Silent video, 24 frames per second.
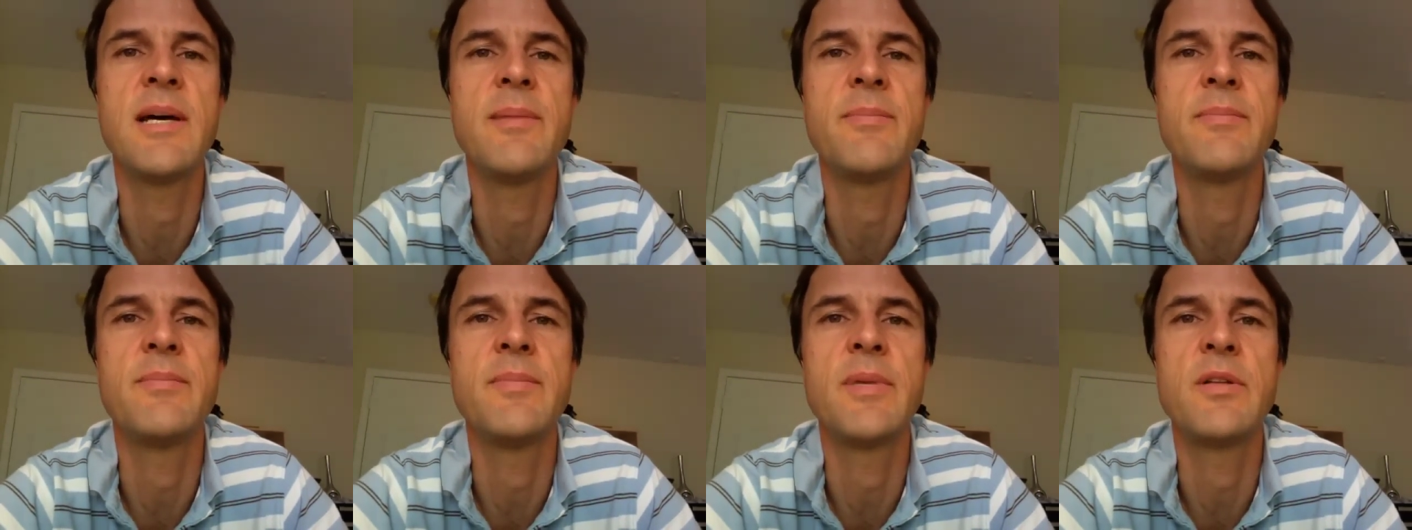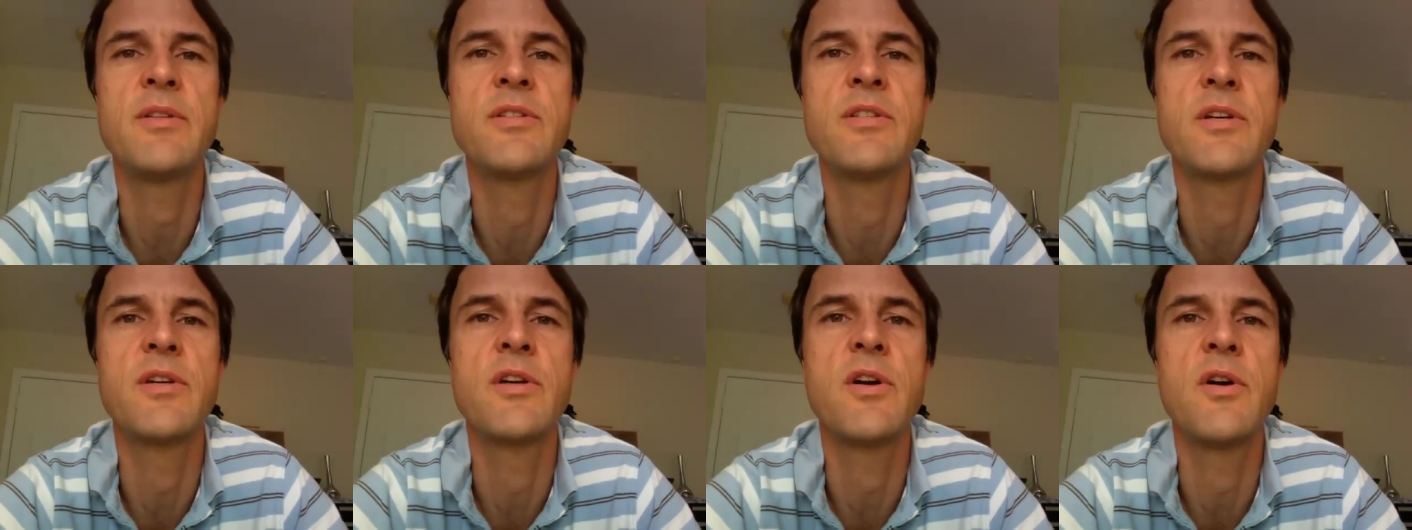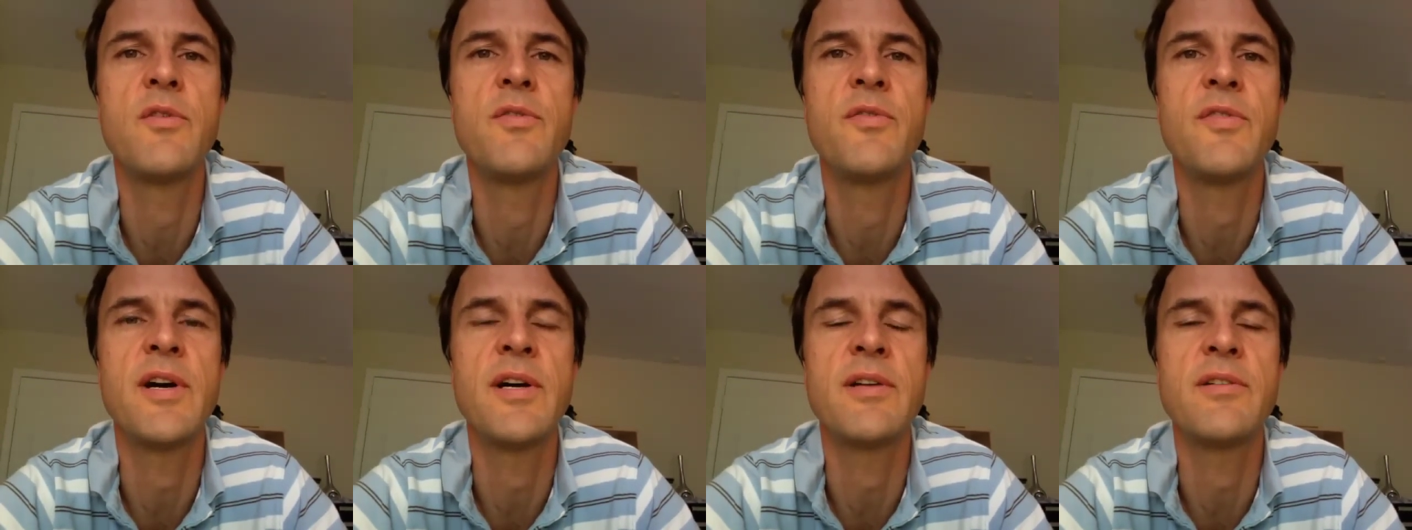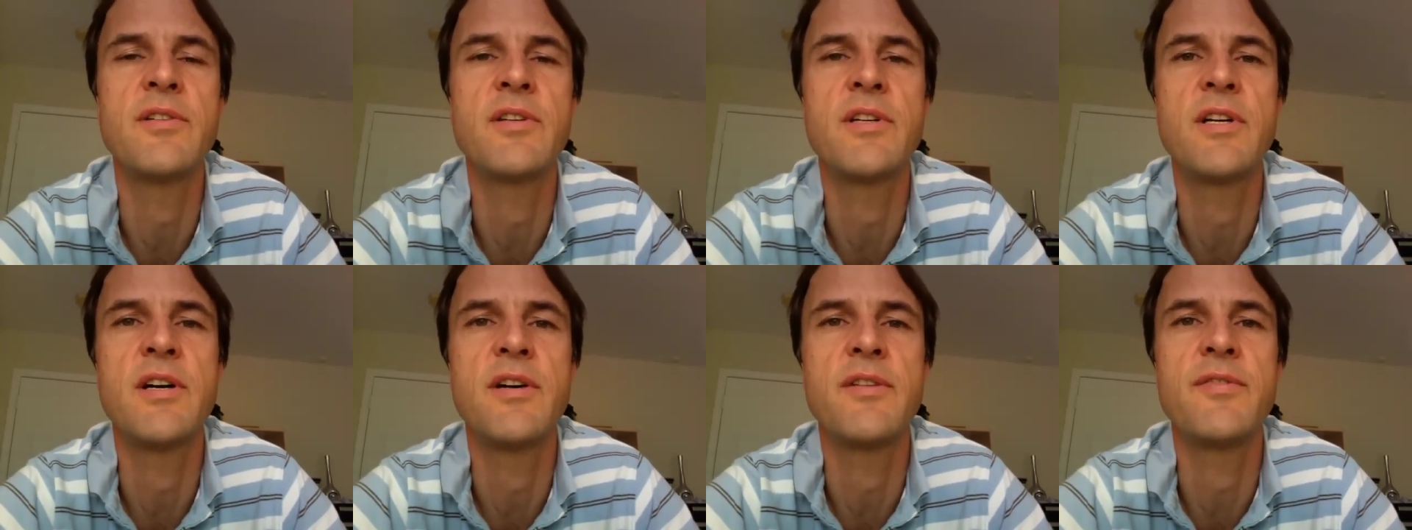I'm also
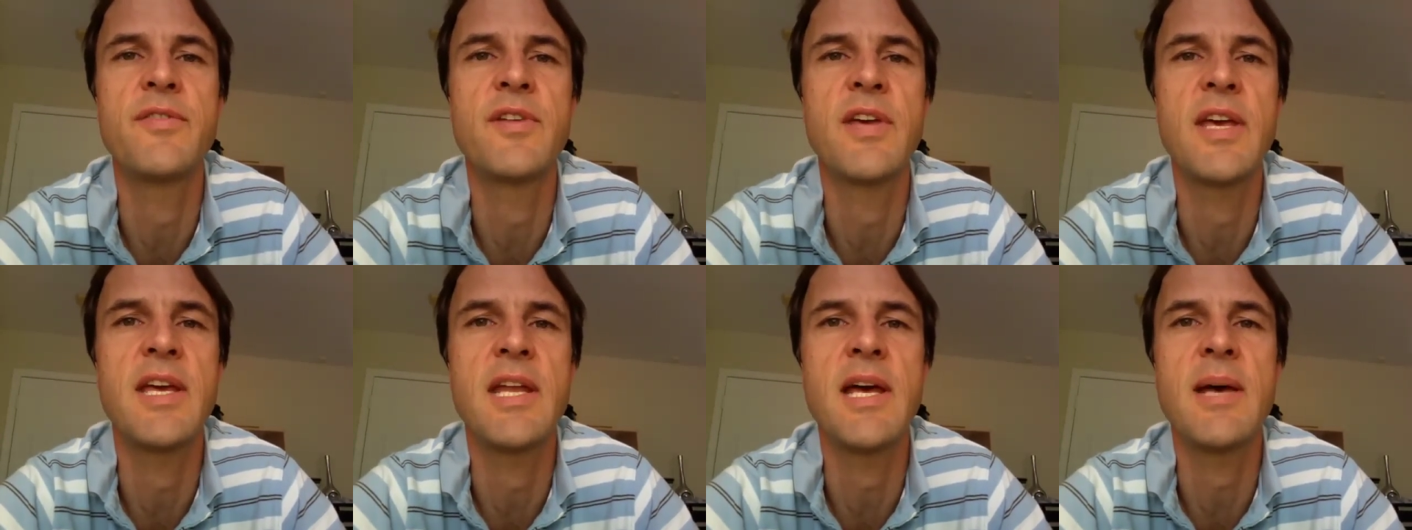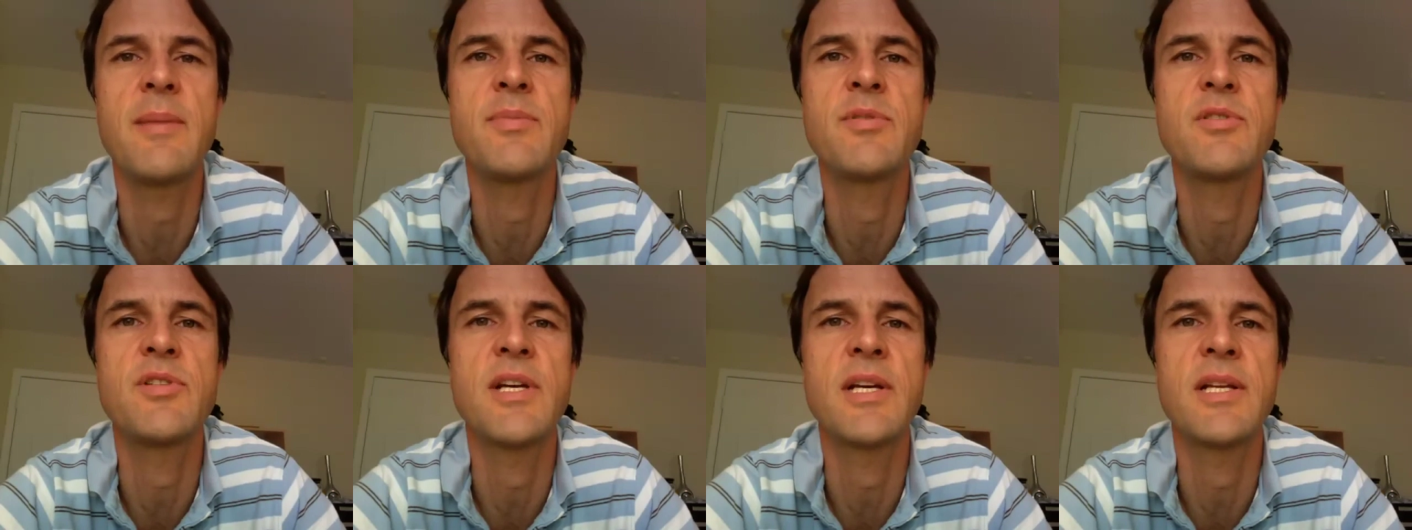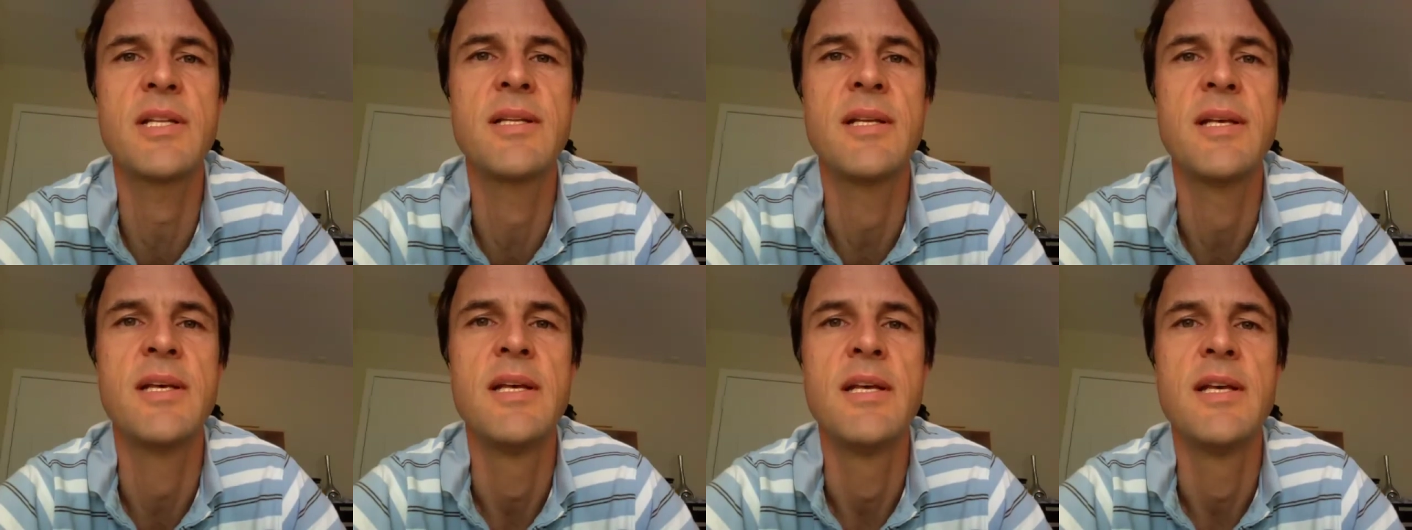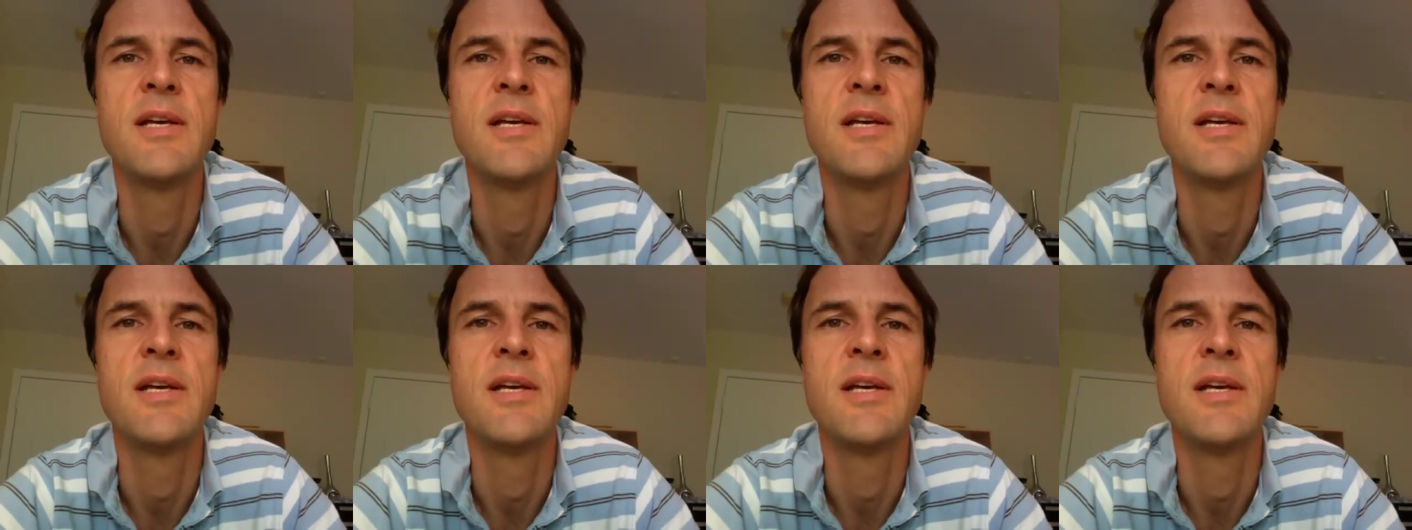co-founder of getAbstract.